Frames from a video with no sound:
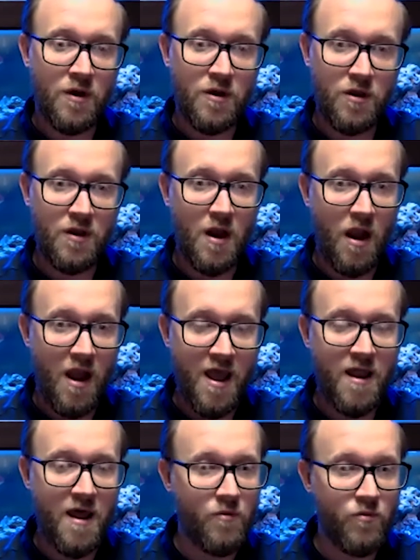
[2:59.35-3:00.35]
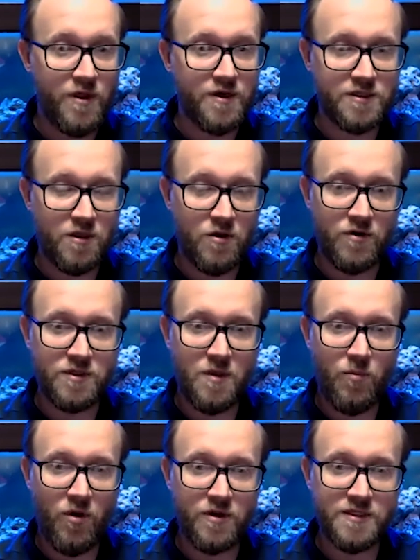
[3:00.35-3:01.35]
You can layer that within a security
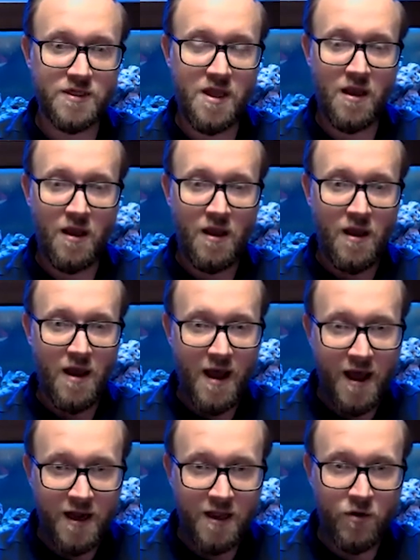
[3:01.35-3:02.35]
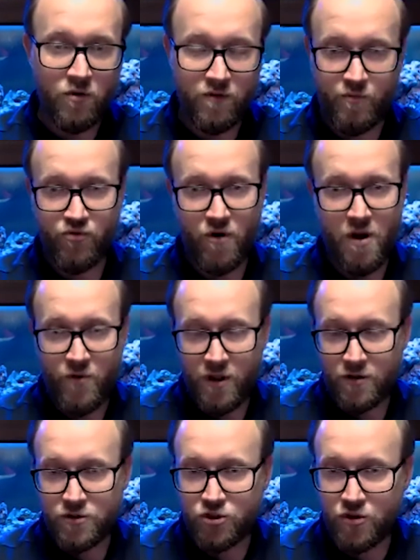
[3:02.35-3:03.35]
policy, adding all of the primary
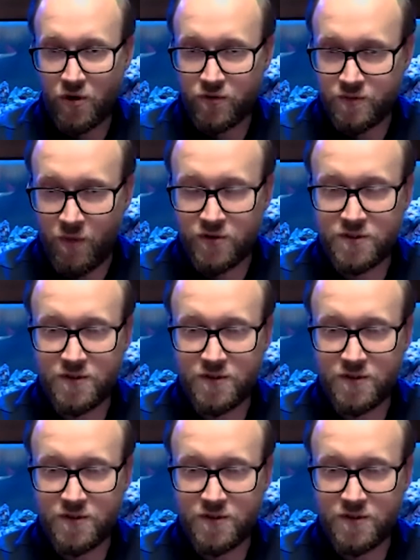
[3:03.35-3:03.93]
controls, most of